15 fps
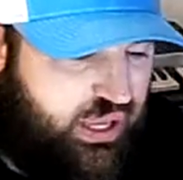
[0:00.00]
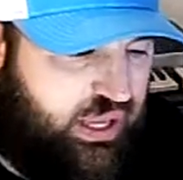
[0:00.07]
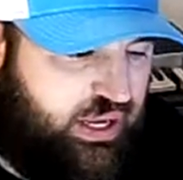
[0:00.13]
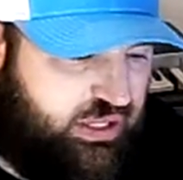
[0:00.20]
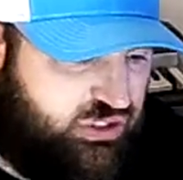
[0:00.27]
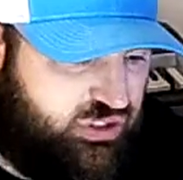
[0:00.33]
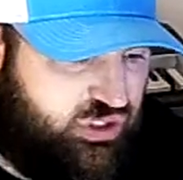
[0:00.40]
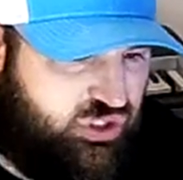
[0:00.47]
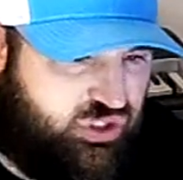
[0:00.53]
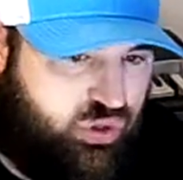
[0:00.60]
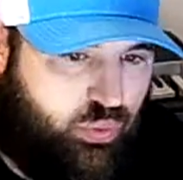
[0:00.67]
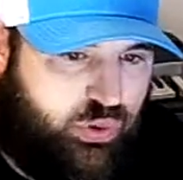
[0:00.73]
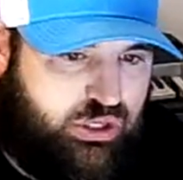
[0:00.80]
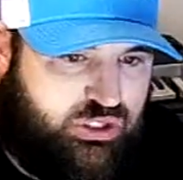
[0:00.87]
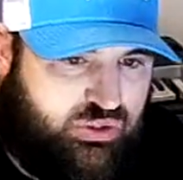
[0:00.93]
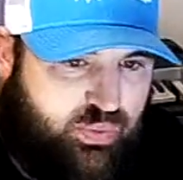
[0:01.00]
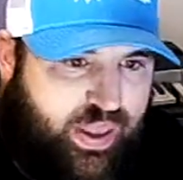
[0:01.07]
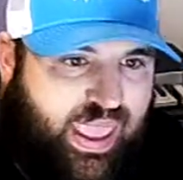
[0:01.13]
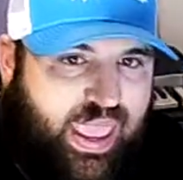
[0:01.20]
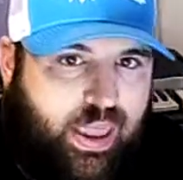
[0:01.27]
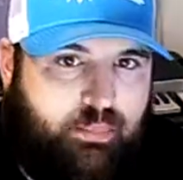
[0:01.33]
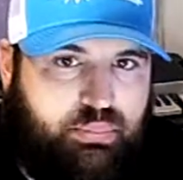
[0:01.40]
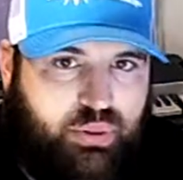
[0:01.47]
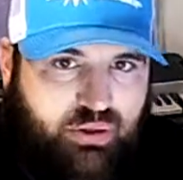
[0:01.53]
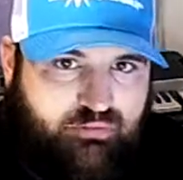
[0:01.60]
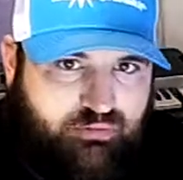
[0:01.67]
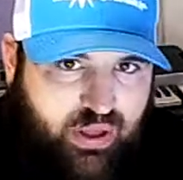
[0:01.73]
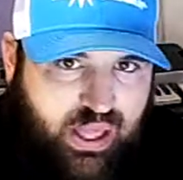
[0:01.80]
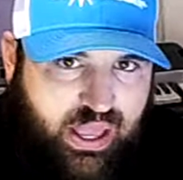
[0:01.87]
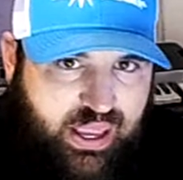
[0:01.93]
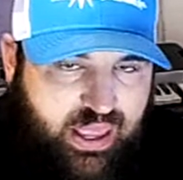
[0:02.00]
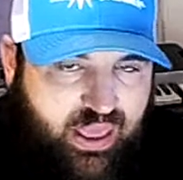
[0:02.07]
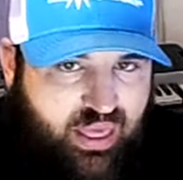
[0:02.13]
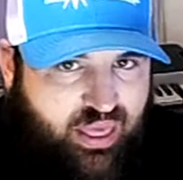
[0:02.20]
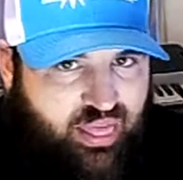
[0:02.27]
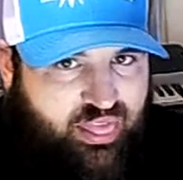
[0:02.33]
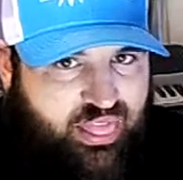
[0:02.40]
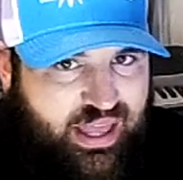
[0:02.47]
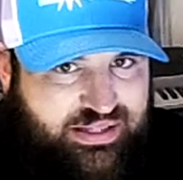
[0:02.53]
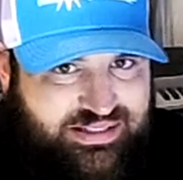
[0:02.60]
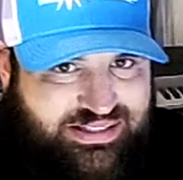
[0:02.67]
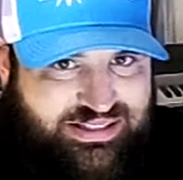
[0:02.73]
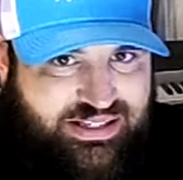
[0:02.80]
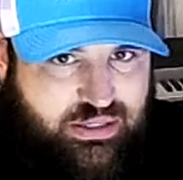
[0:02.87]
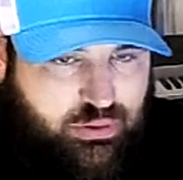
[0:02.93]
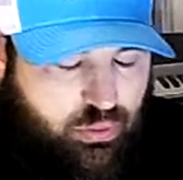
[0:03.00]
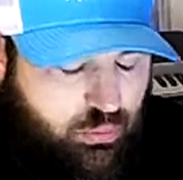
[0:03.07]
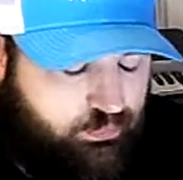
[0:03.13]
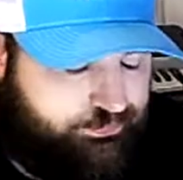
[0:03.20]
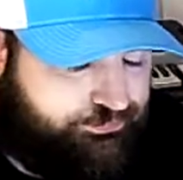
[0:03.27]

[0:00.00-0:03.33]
and it's just going to amplify that signal.